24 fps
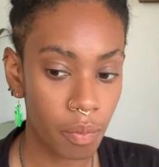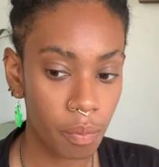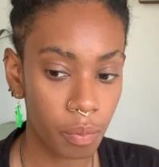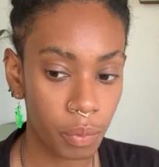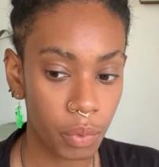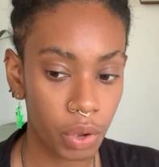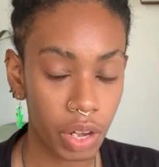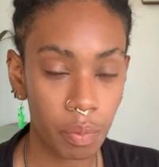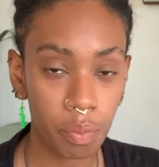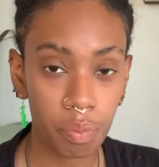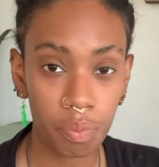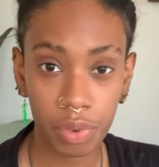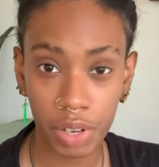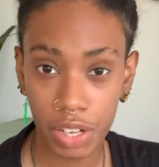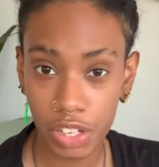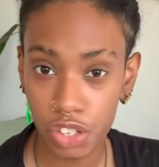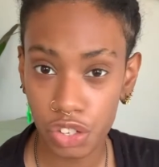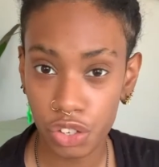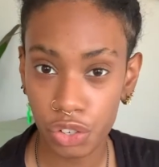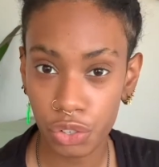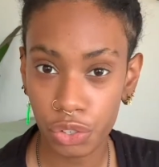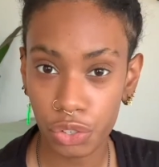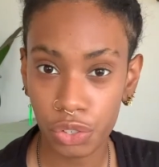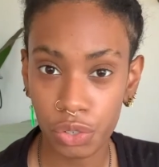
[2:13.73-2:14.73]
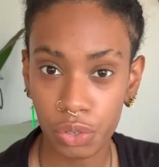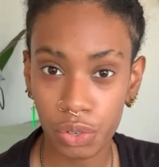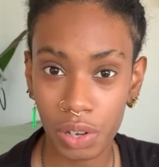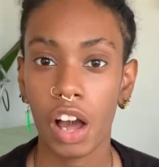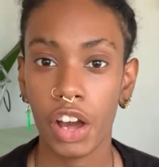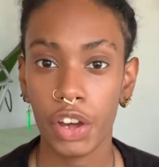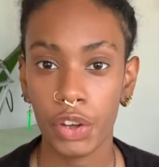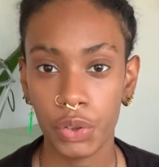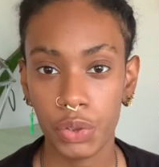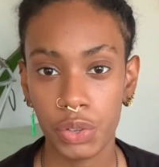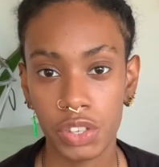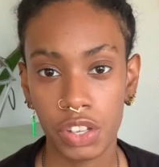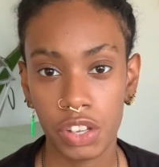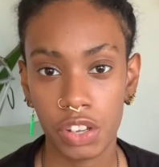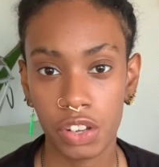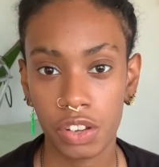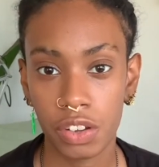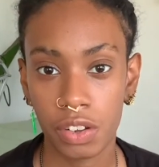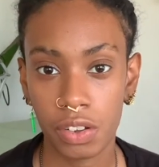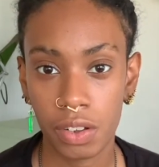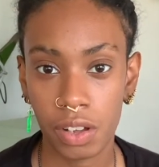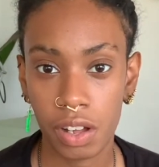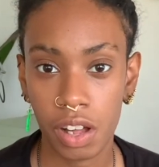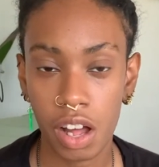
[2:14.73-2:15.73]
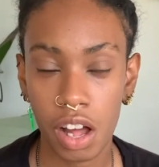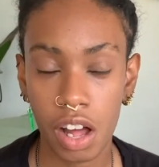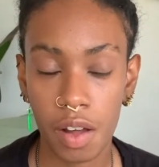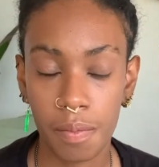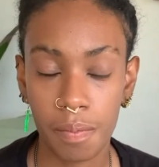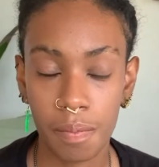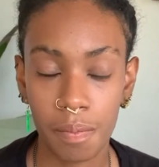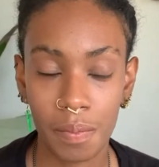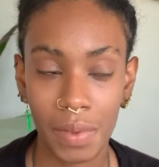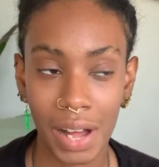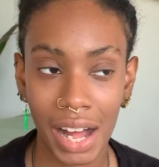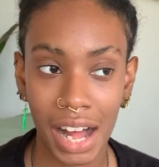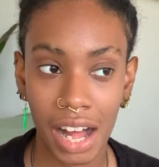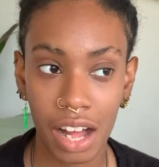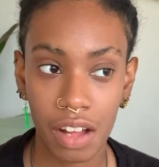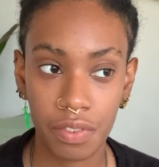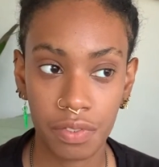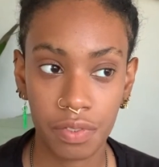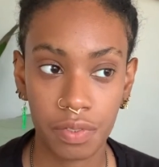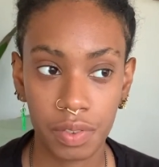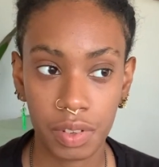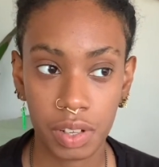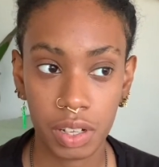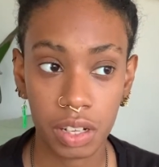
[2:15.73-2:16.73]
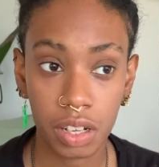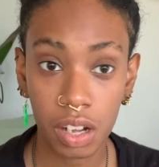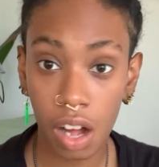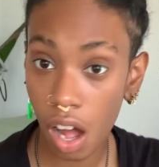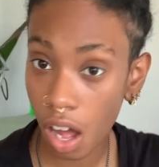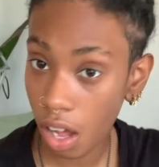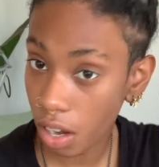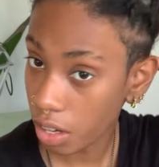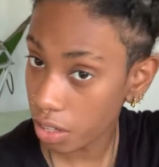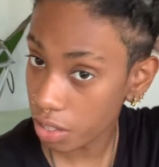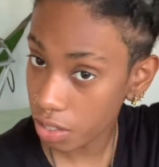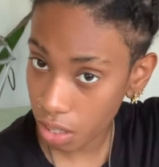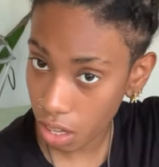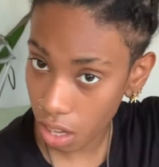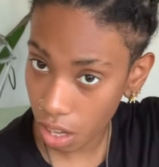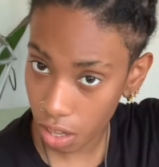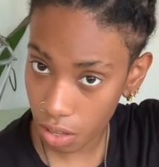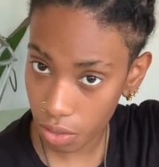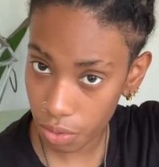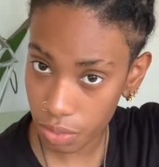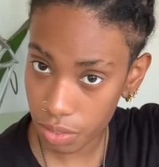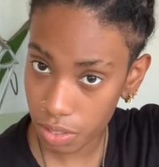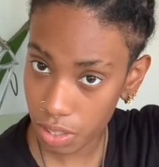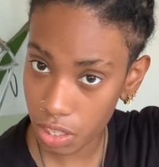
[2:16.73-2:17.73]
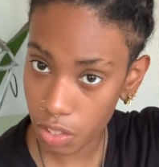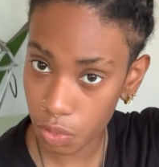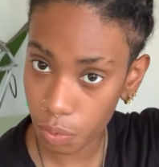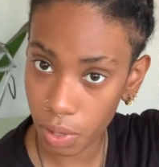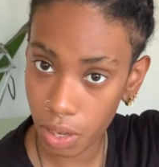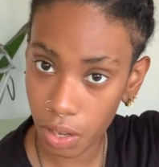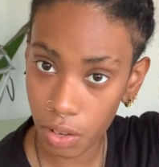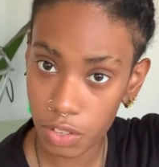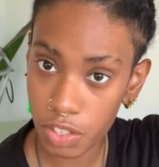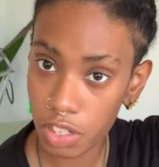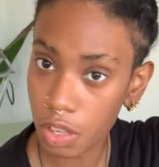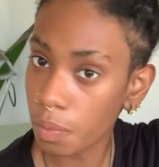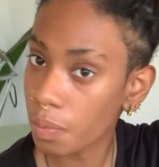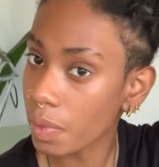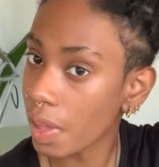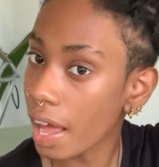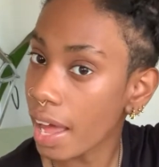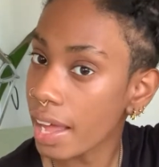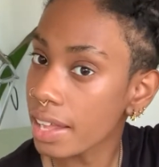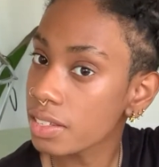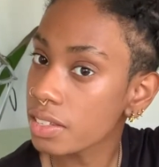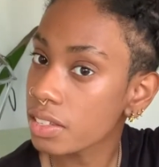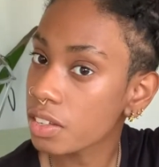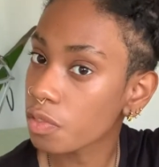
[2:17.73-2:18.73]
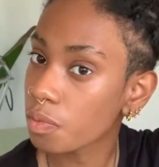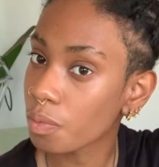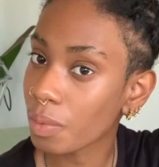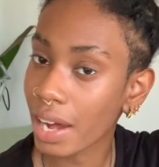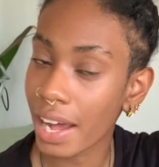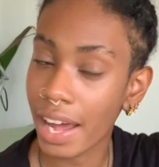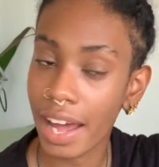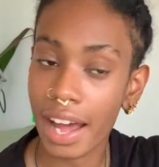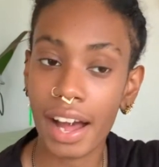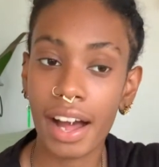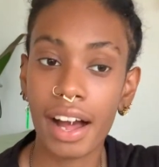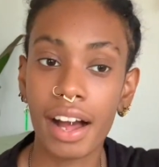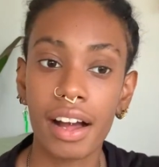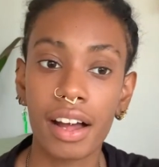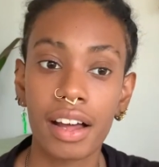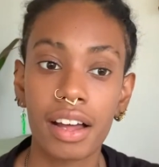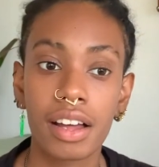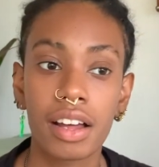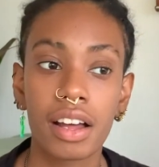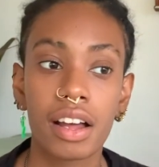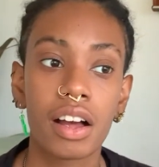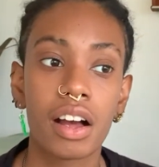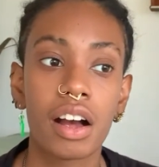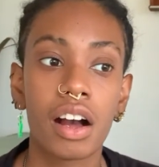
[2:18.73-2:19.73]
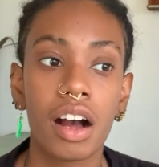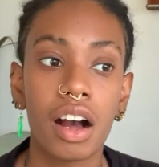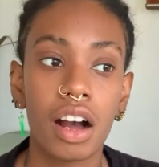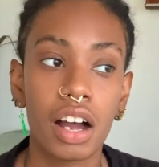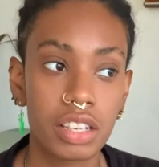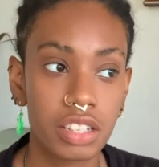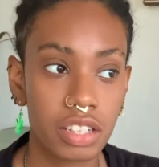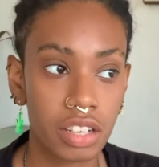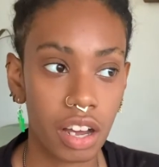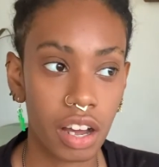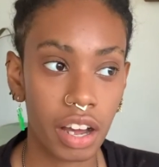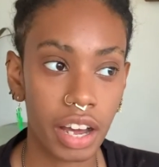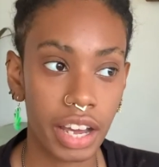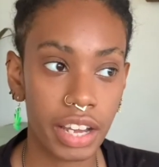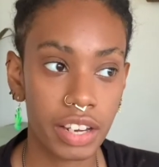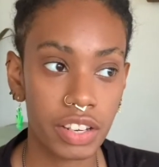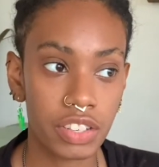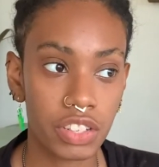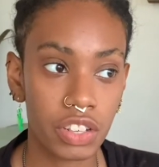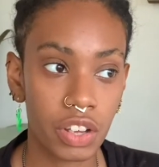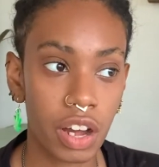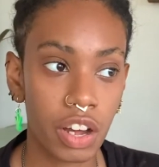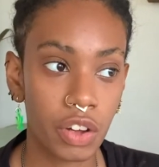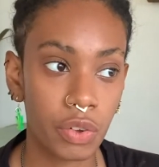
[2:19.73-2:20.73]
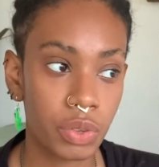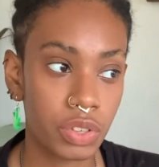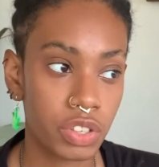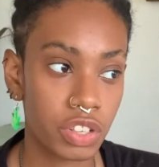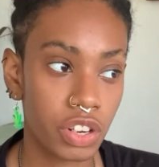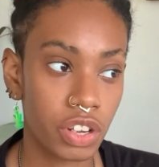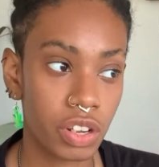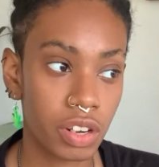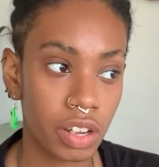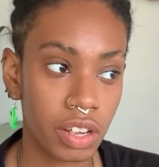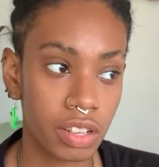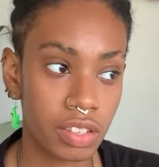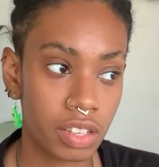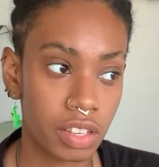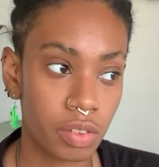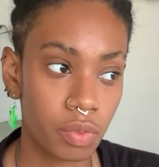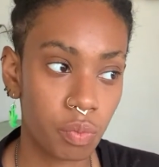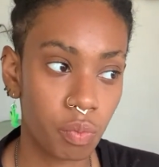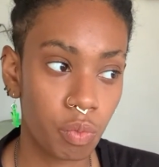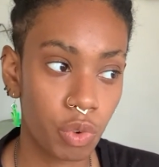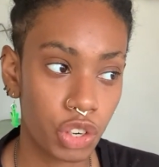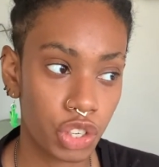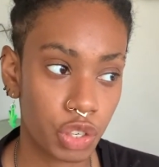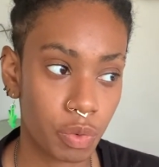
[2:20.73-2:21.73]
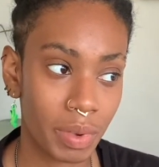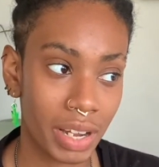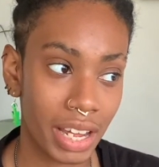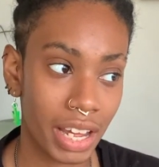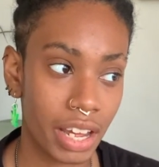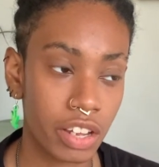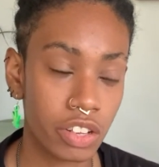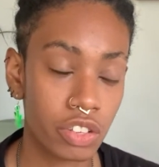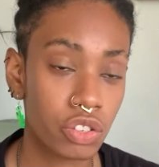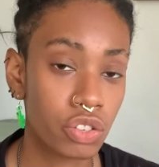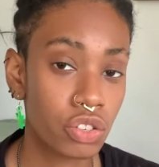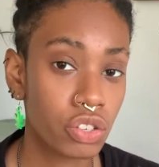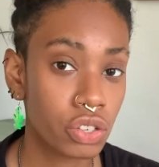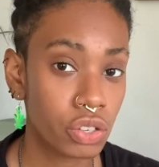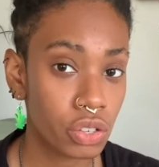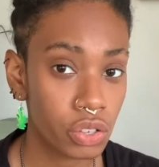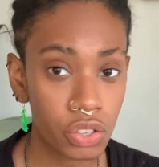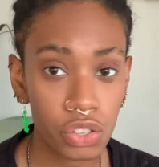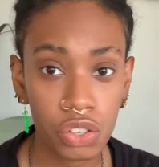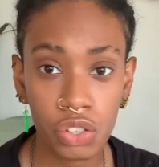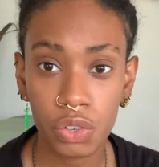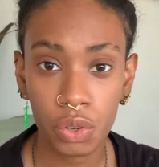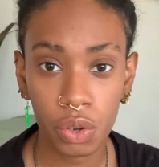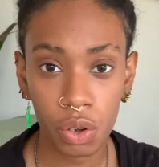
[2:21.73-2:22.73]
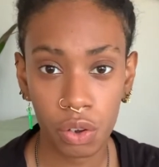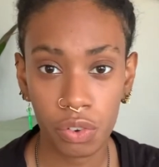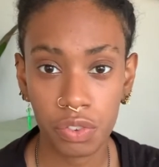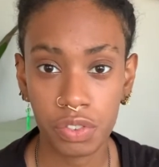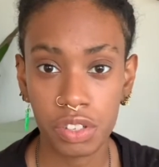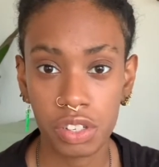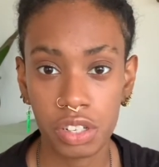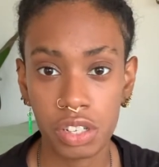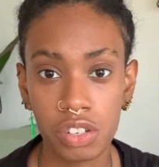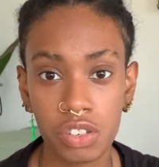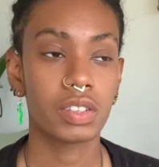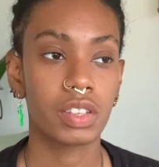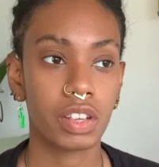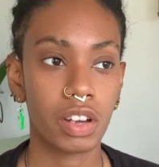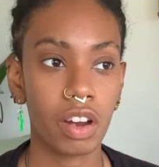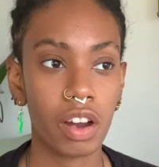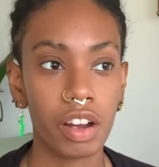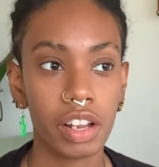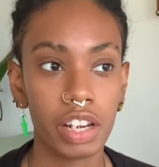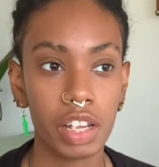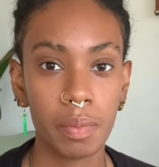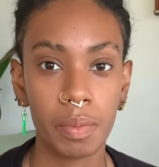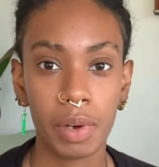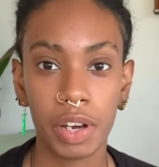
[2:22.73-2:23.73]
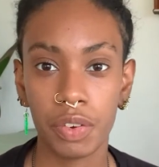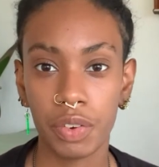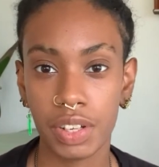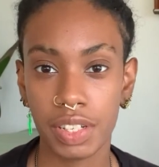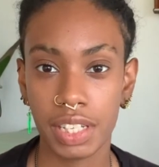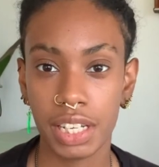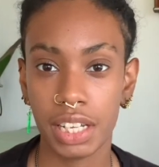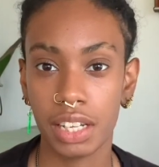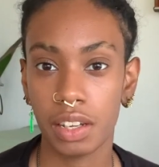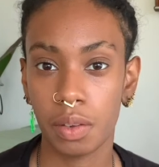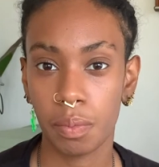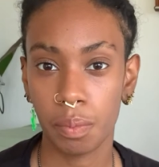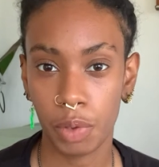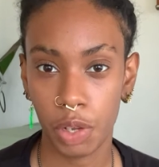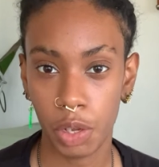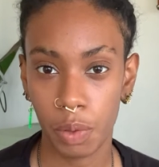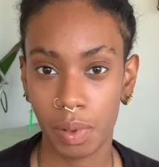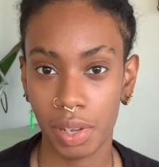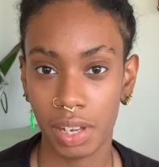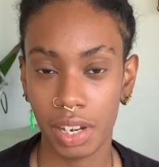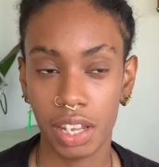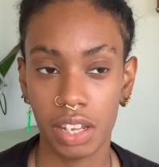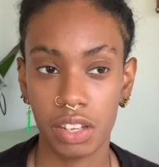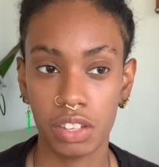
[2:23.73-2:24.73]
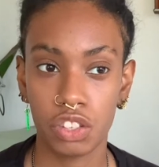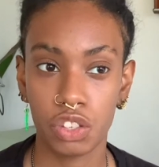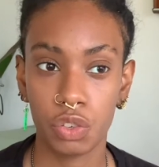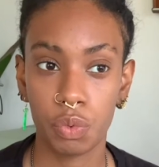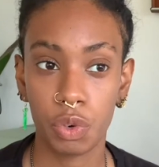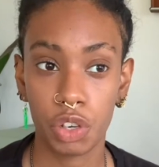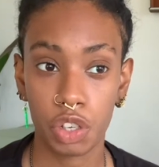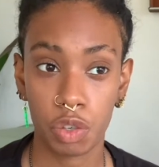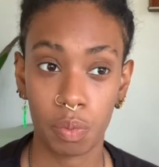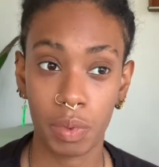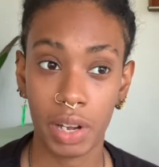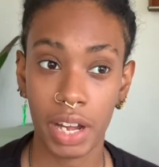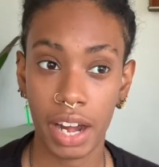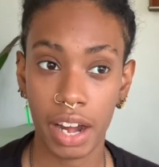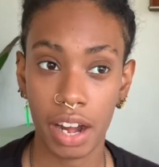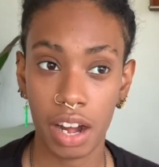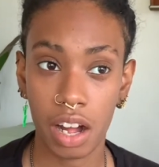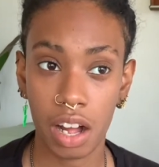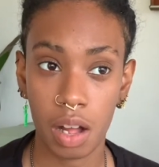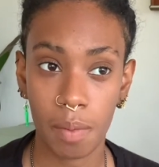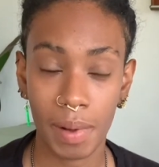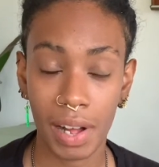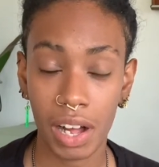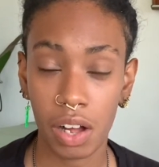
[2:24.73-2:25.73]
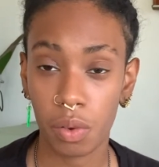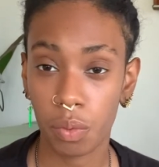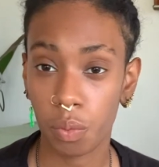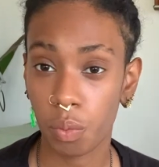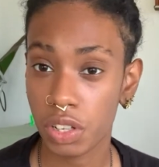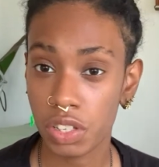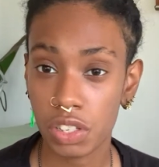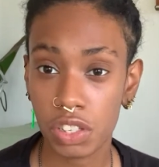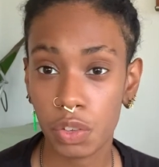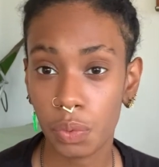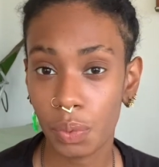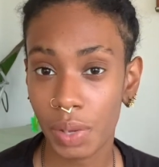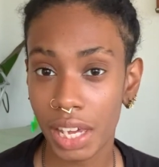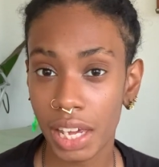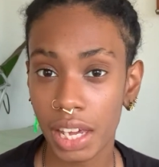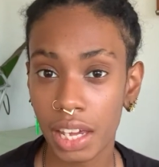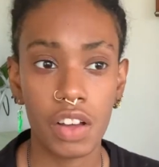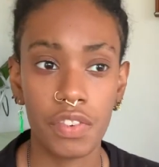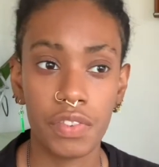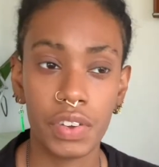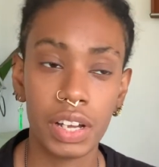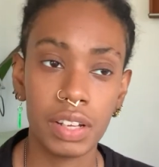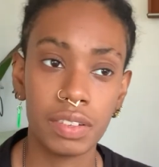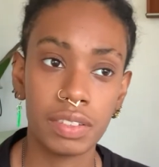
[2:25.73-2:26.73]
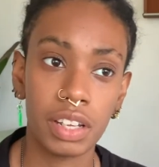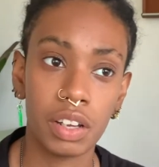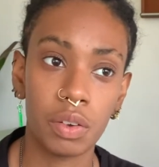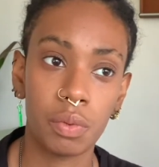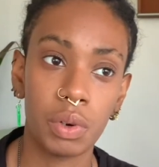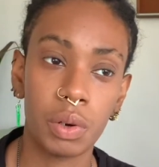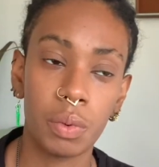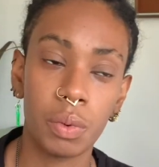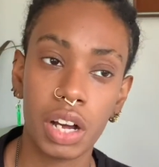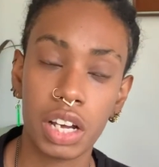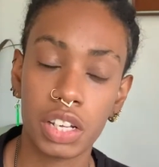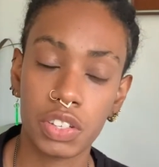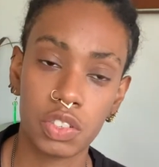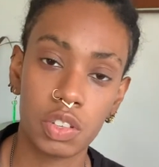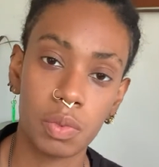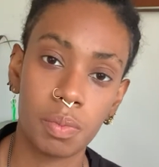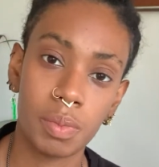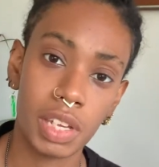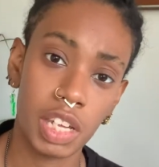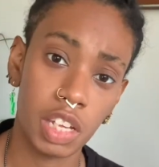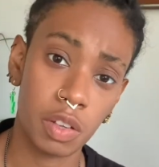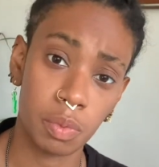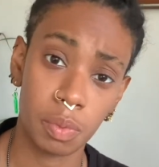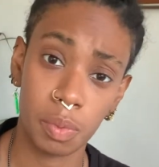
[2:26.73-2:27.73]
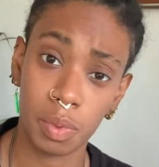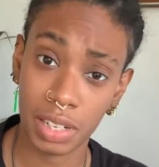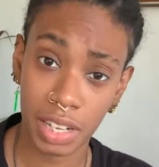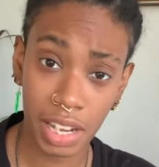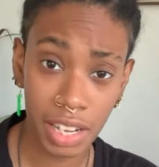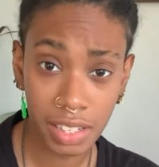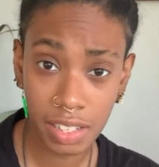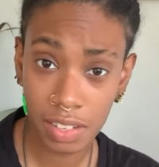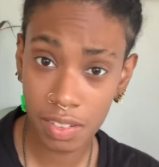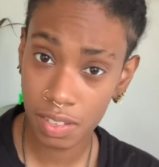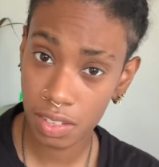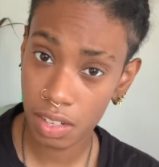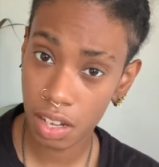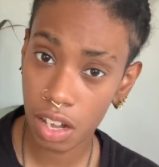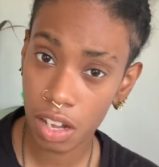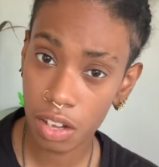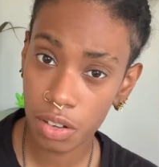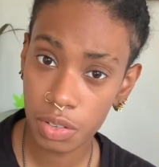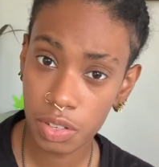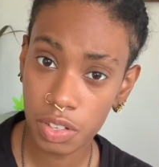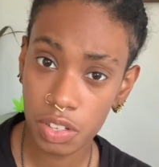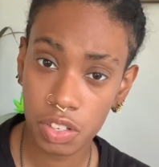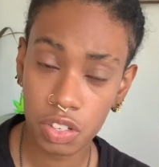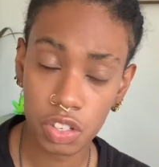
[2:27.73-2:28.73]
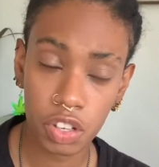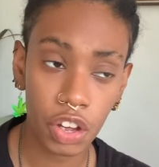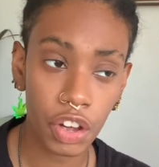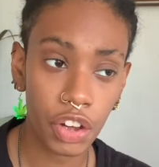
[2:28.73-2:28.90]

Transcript: quite brittle. I also have coloured curls as well, so the ends of my hair are dyed, so I also don't like to wash my hair too often. So currently my routine at the moment is to wash my hair about once a week. I found that what works for me is protector styles, so